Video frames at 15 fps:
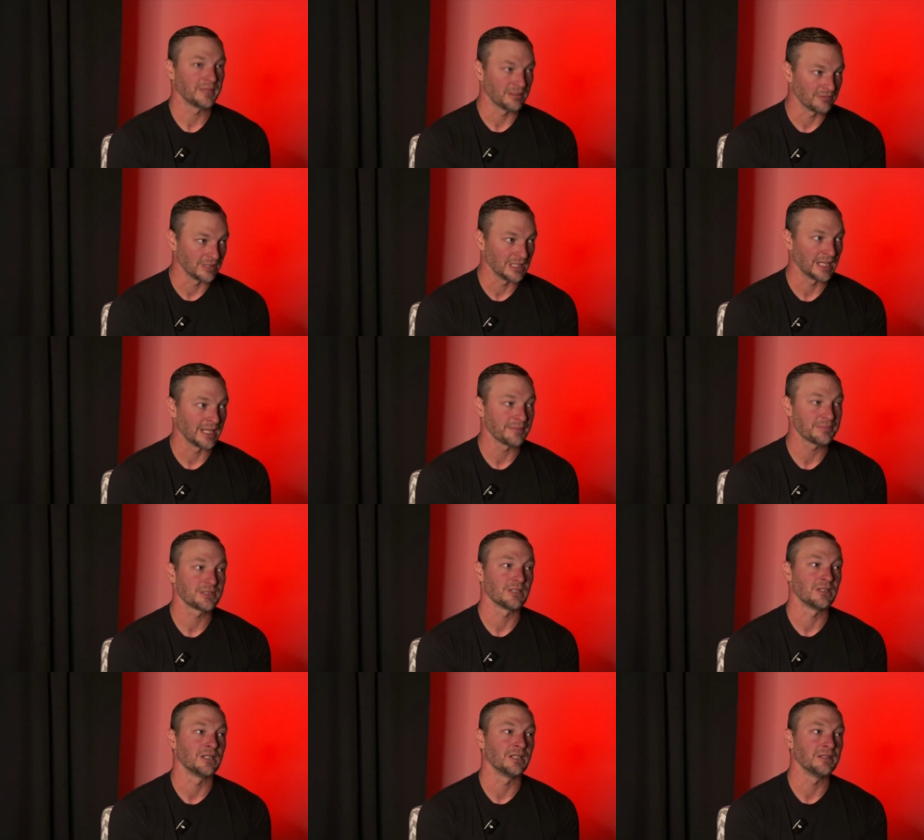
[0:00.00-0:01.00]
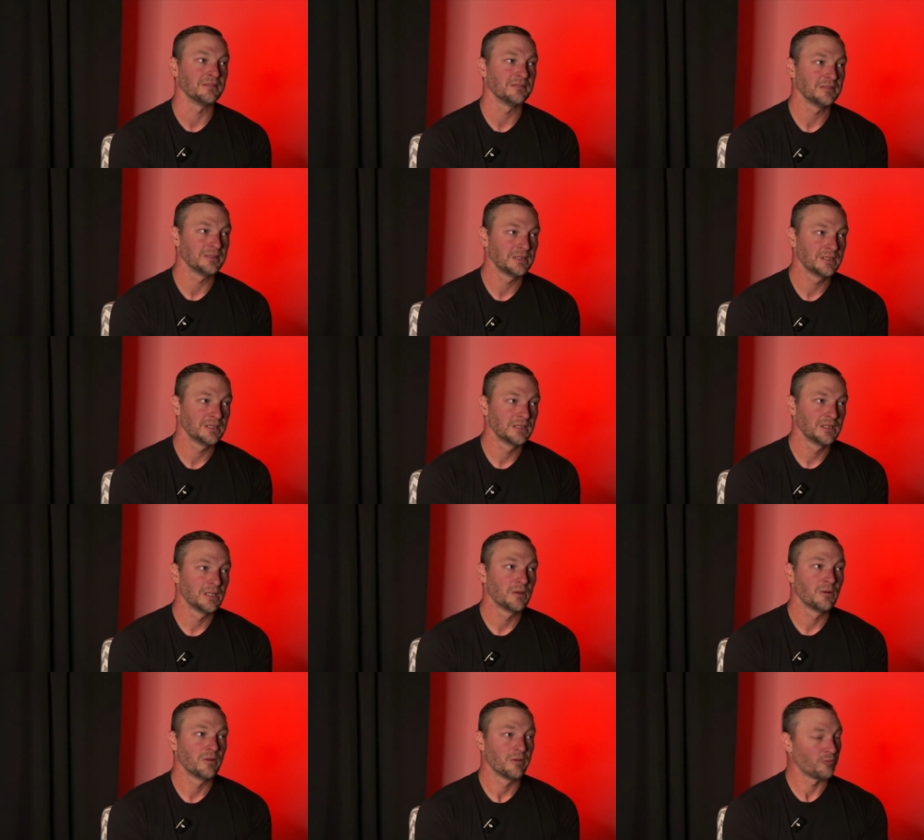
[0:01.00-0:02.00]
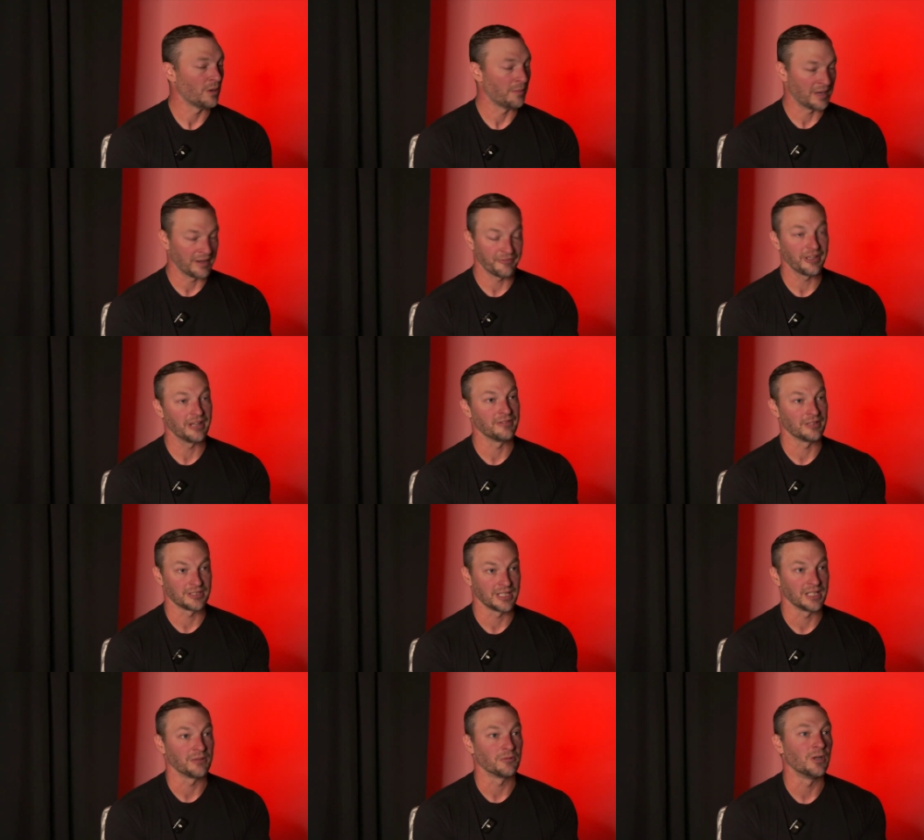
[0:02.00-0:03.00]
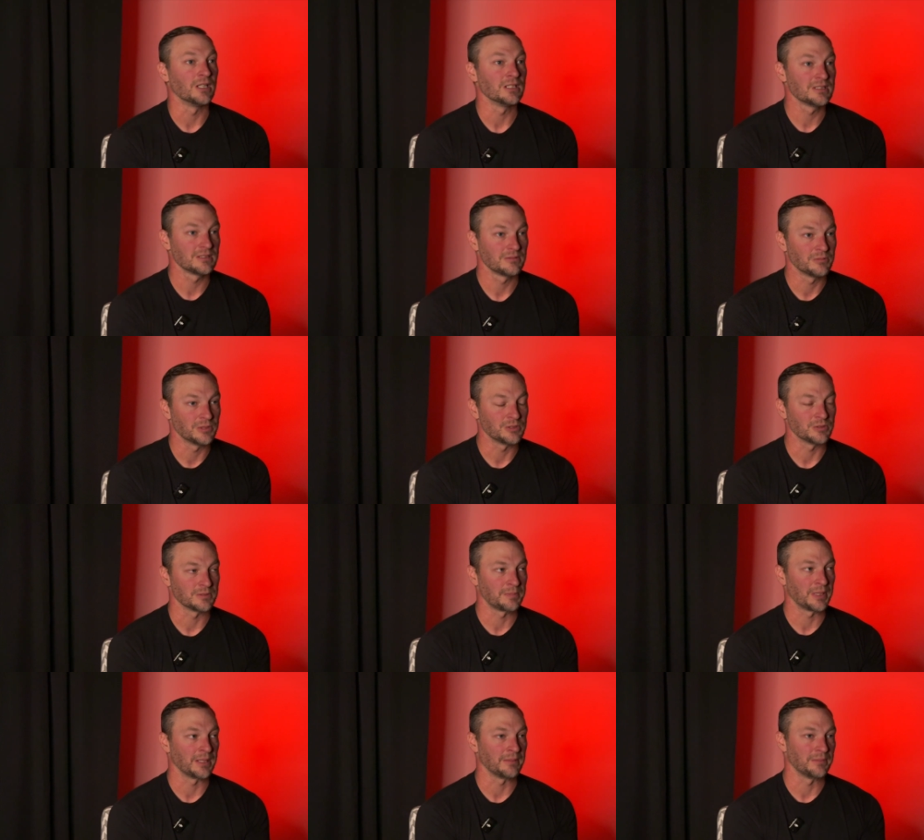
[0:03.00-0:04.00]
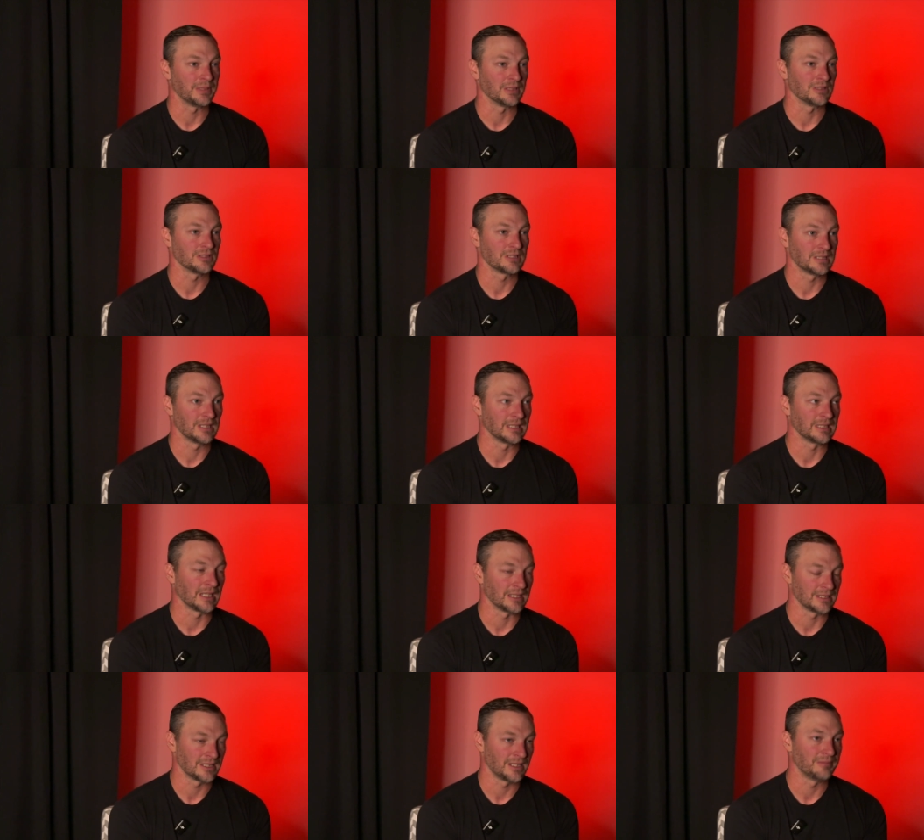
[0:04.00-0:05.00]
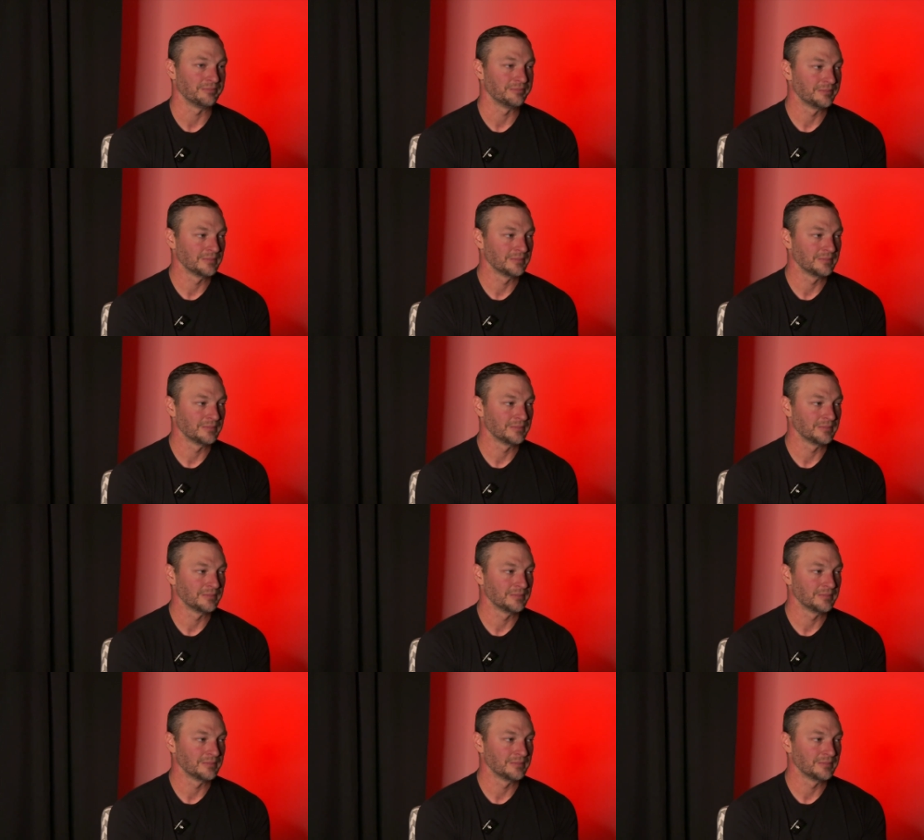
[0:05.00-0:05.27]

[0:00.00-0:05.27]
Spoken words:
and relapsed on what my favorite thing was, which was pain pills at that time.